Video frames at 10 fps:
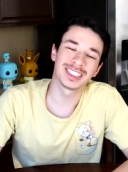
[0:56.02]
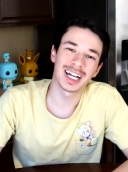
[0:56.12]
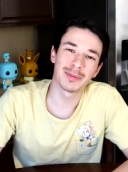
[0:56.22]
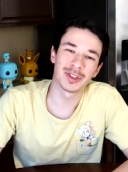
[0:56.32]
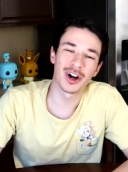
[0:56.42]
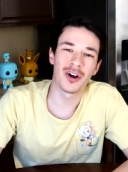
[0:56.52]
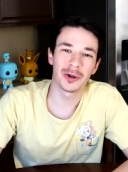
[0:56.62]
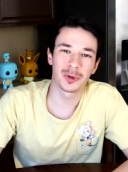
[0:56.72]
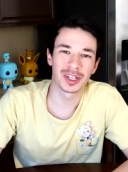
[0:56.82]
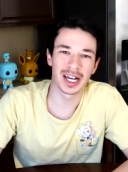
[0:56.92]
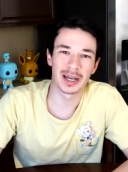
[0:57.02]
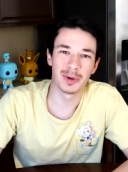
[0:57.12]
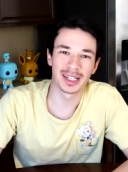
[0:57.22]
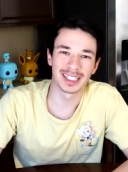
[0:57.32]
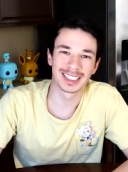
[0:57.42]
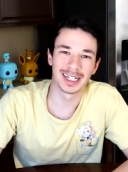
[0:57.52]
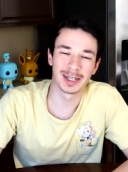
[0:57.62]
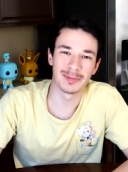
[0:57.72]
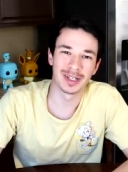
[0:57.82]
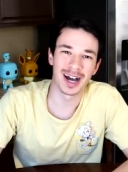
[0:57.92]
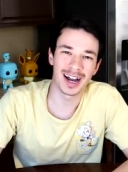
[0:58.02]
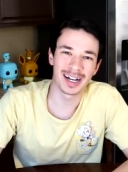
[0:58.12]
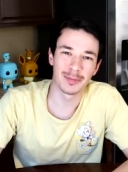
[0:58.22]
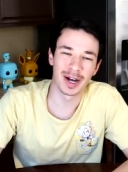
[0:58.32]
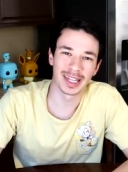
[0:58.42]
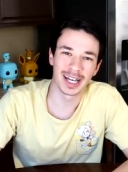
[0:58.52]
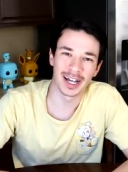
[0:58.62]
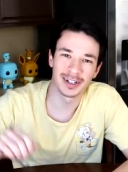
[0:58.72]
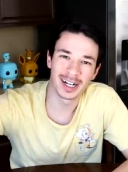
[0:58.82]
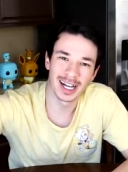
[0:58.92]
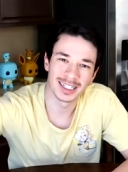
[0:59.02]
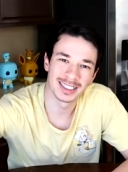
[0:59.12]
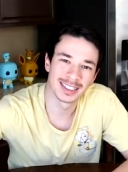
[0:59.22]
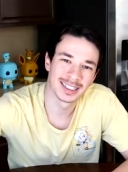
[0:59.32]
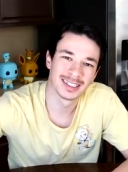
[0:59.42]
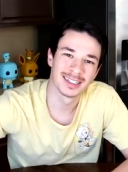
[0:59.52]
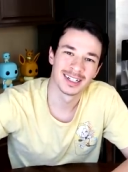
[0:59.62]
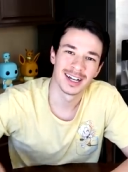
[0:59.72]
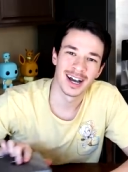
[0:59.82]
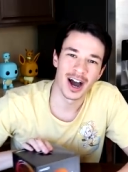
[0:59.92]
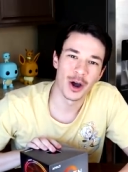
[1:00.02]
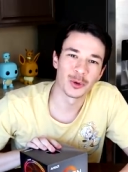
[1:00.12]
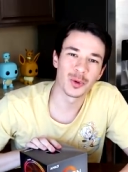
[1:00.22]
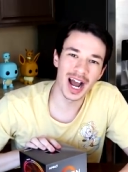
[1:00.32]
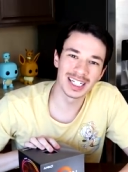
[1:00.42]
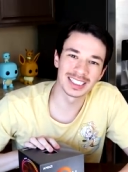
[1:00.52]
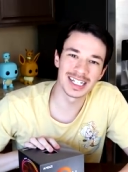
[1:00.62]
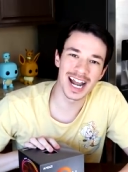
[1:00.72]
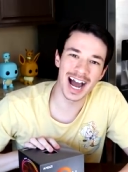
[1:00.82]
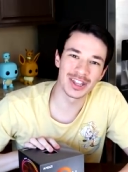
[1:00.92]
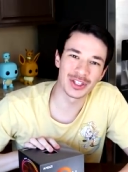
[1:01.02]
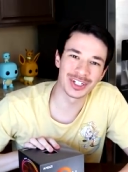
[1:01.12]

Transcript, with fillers: let's talk about the hardware that I bought that's gonna get me audited by the IRS a Ryzen 9